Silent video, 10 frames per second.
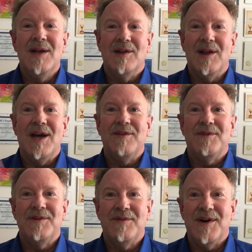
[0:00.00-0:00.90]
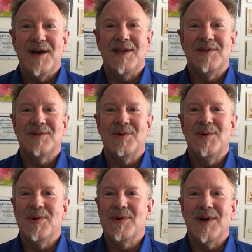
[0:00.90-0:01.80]
life advice,
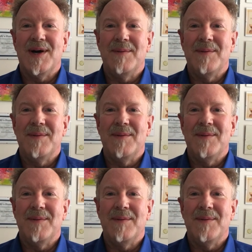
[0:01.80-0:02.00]
or